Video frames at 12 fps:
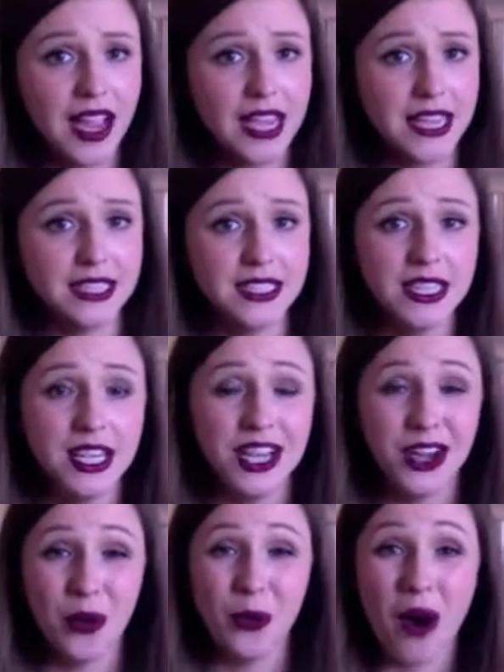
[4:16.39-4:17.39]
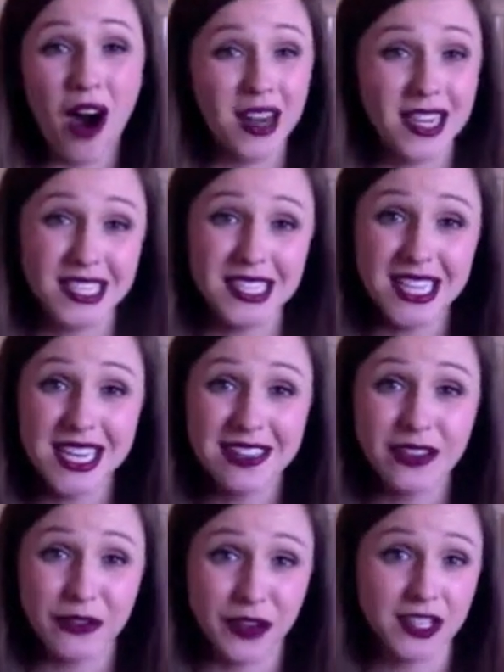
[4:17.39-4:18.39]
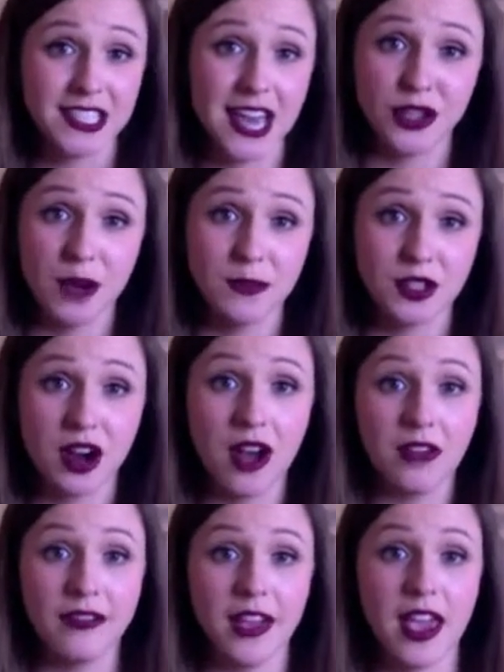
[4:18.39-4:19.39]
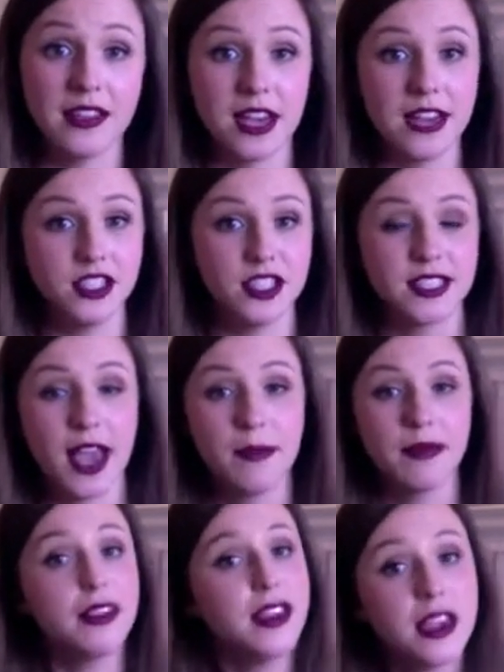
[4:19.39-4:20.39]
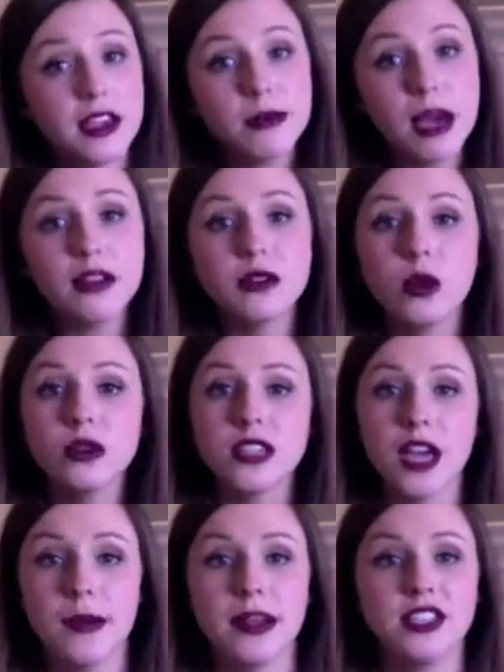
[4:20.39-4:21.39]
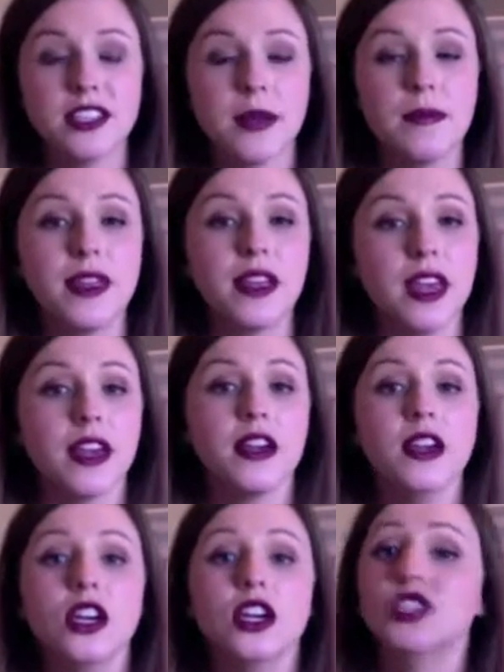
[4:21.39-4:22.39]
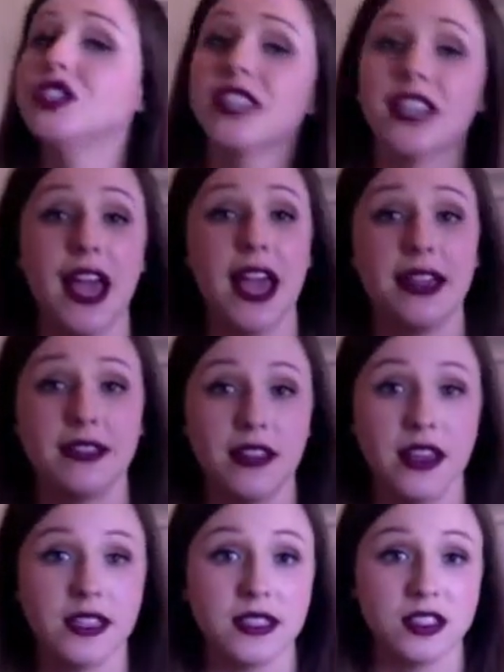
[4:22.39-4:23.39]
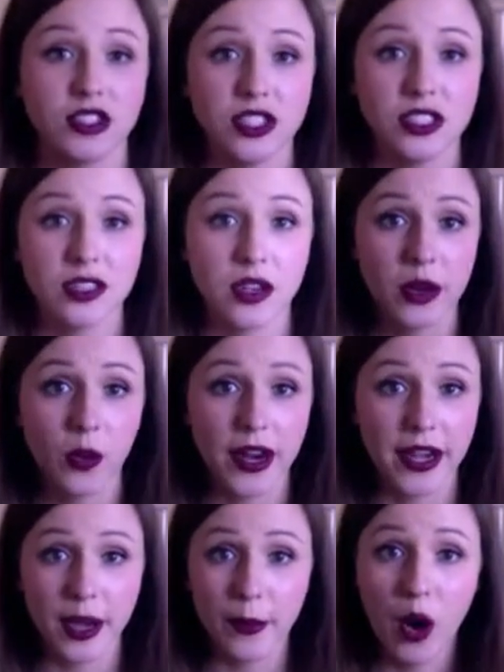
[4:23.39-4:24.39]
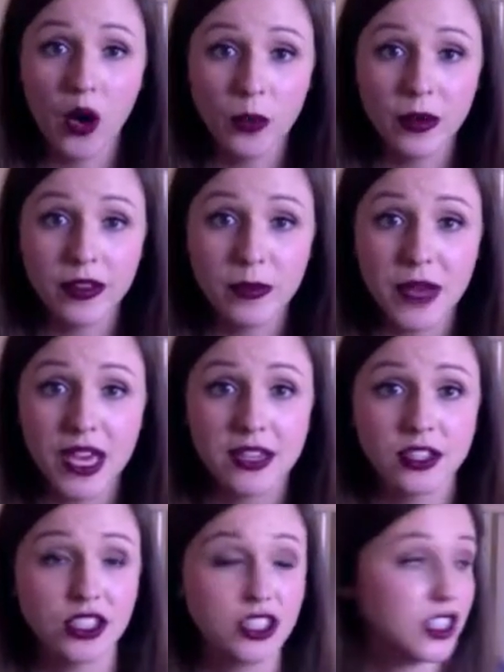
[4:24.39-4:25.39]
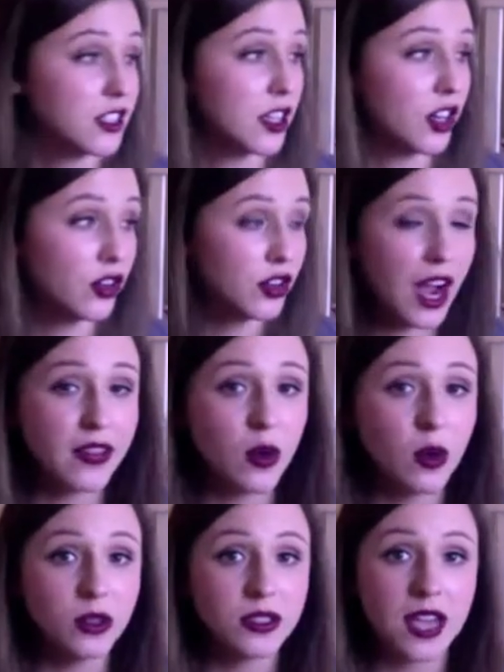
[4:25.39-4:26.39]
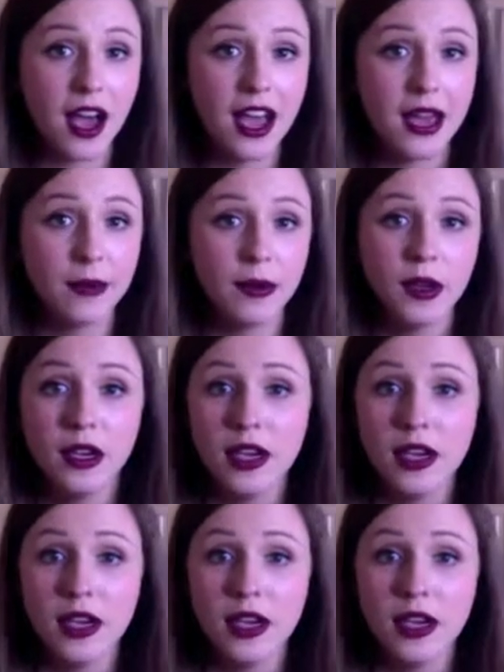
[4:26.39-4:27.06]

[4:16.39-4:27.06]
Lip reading: And honestly, the first I dropped her off, and I just kept thinking about her the whole time. I just kept thinking, she's going to hate this. She's going to want to come home with me. She's just going to cry the whole time.